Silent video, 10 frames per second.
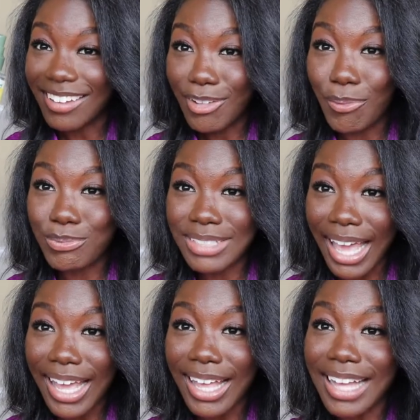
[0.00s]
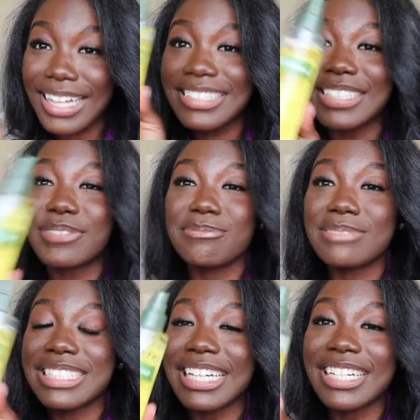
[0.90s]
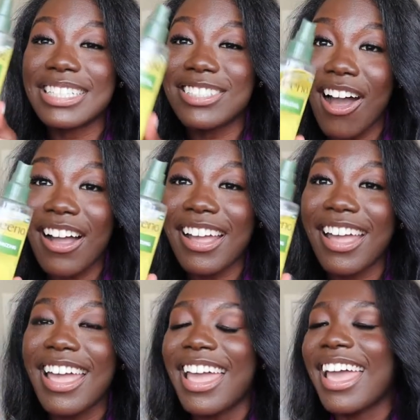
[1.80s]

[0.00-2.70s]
Okay, I got this from TikTok